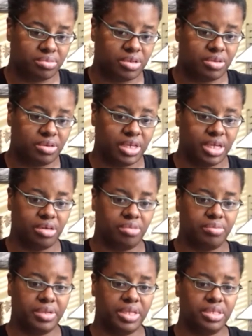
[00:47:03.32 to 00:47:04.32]
or
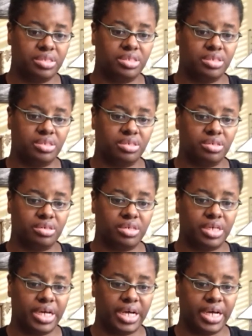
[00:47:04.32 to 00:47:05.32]
helmet or
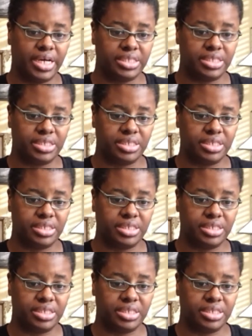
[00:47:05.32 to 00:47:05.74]
hat